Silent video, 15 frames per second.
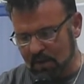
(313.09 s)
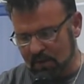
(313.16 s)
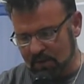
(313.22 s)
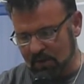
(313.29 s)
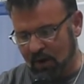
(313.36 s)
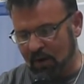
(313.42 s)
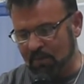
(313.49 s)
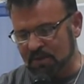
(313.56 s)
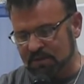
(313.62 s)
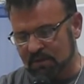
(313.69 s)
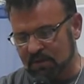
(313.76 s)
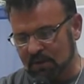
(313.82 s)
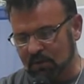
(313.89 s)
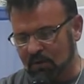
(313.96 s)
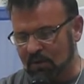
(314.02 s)
The armies of
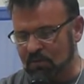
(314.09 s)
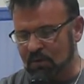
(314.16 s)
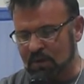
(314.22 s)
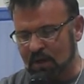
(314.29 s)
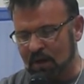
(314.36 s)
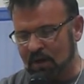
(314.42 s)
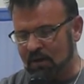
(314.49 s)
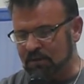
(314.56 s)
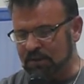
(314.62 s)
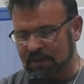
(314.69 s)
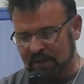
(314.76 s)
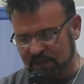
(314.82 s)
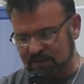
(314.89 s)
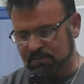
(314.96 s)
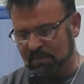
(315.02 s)
the Lord were called,
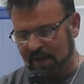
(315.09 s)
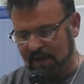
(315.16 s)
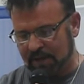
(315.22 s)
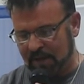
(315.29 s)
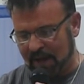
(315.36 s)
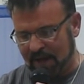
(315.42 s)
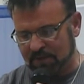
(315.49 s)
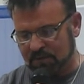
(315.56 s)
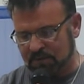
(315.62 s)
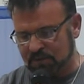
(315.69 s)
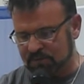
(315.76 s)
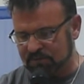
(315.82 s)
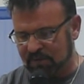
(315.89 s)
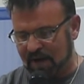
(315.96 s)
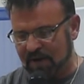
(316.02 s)
and each man gathered
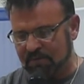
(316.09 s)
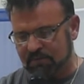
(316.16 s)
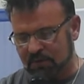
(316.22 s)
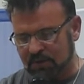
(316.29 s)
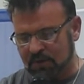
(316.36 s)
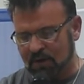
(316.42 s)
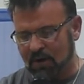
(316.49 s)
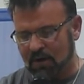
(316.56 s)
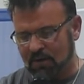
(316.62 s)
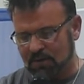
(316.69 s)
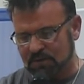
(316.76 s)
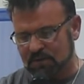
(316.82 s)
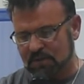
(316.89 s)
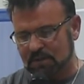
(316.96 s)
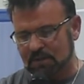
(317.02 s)
to fight for the cause.